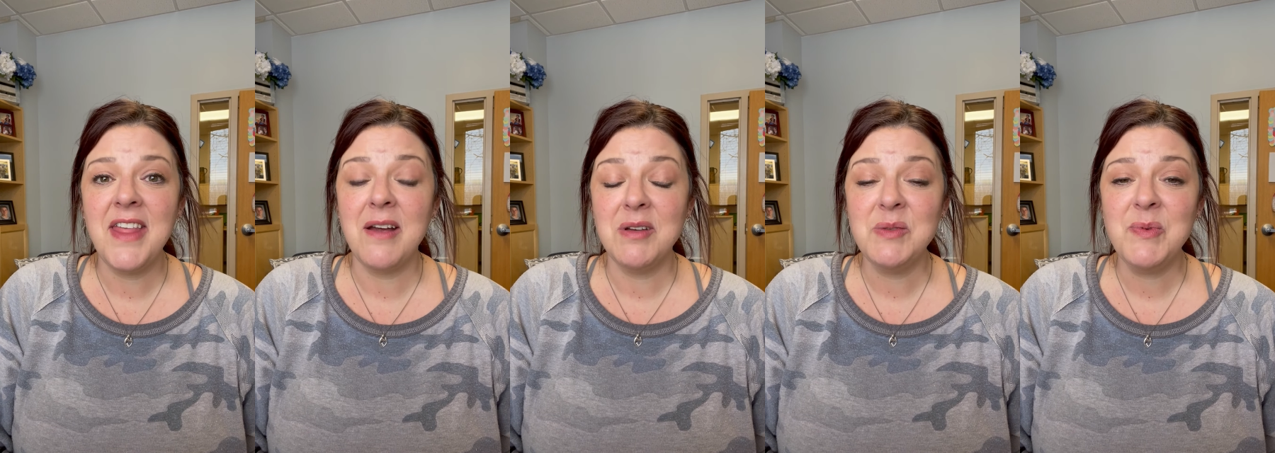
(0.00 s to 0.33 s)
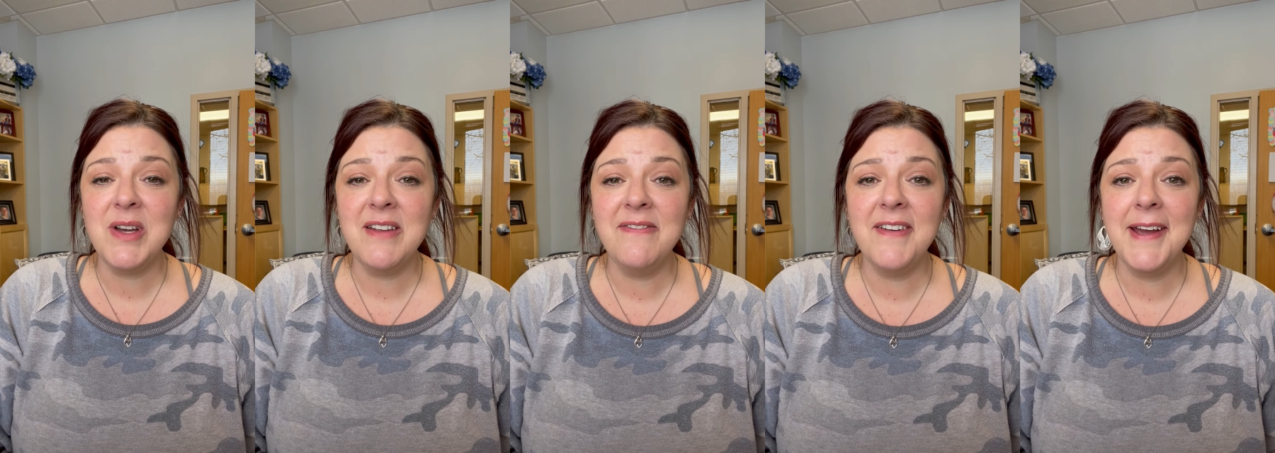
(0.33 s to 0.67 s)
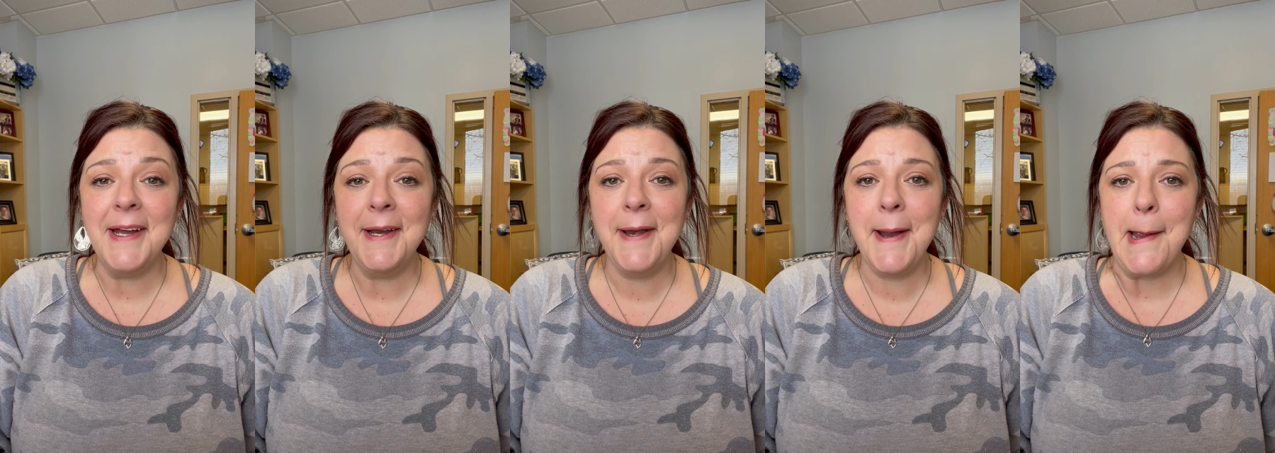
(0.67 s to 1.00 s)
That was pretty
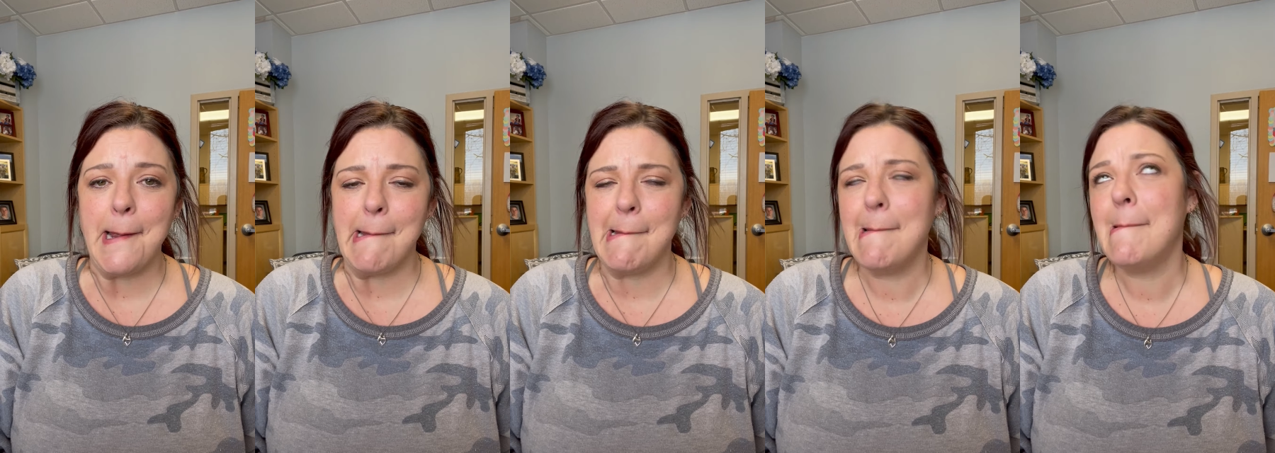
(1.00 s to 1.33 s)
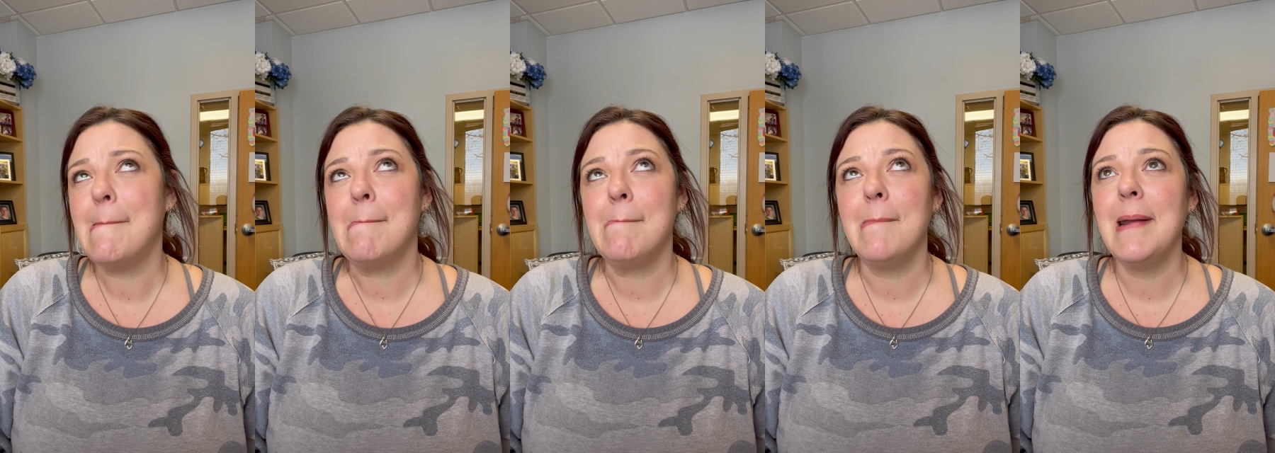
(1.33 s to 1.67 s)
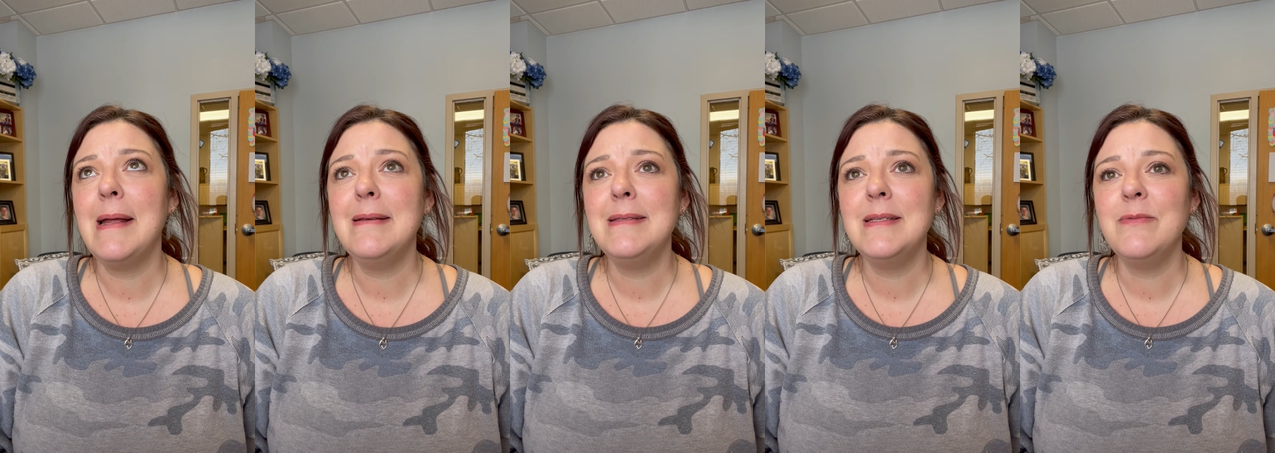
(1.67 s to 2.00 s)
fun. Um,
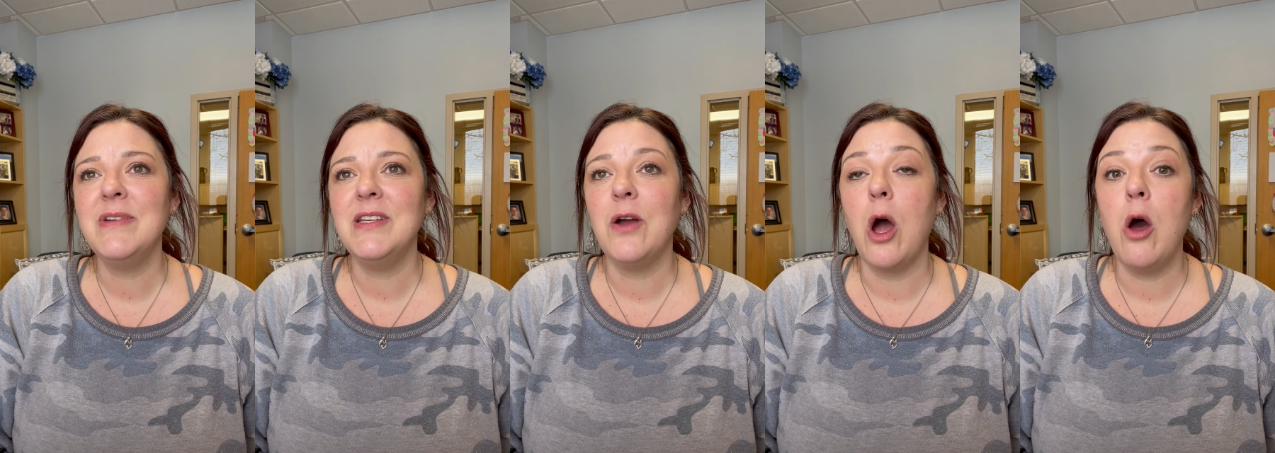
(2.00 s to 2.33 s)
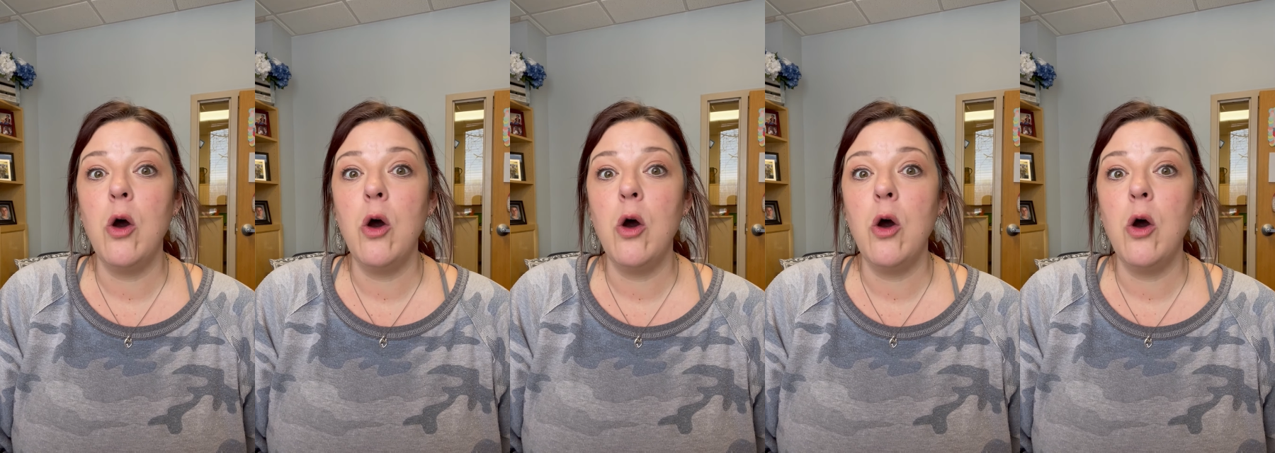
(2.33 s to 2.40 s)
what else did we do?